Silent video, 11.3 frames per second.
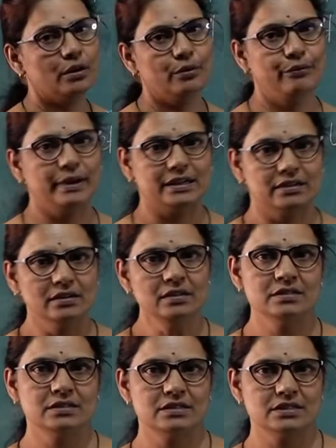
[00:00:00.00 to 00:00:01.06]
vector
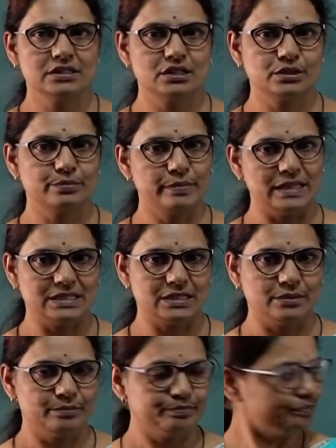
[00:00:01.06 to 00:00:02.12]

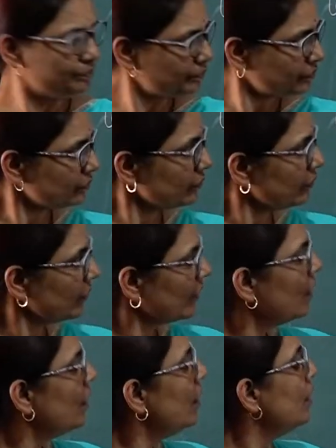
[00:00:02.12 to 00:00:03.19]
space.
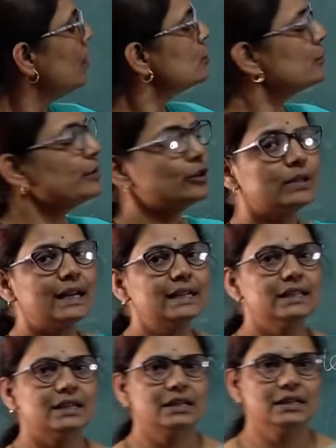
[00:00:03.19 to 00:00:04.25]
So we know that
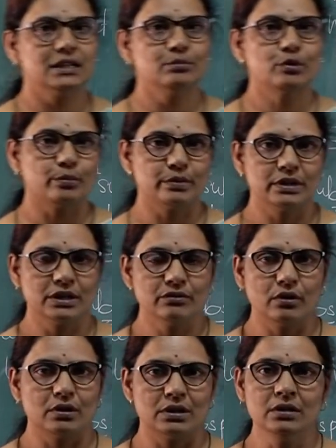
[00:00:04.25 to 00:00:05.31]
there are 10 properties
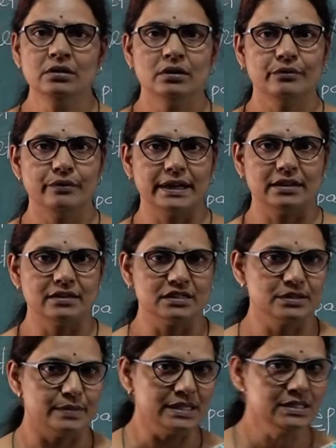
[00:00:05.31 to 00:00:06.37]
for a vector
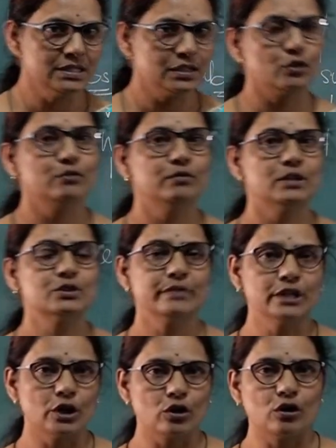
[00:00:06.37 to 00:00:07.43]
space. Now first we
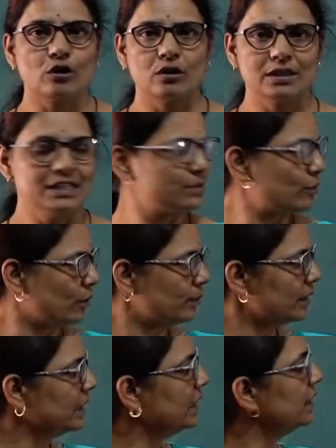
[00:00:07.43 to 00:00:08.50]
recall all these properties